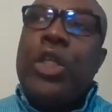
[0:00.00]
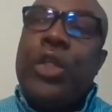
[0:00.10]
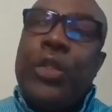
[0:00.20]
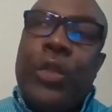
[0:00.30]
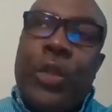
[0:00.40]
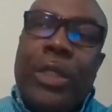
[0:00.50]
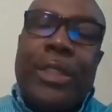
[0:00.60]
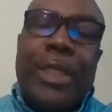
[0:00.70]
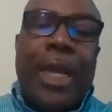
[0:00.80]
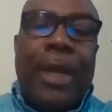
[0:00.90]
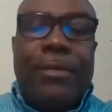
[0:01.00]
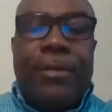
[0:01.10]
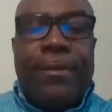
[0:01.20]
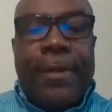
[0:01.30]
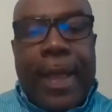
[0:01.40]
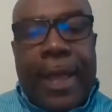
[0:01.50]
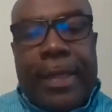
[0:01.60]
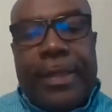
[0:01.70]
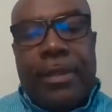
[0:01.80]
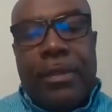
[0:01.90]
You do not have to
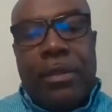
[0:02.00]
flood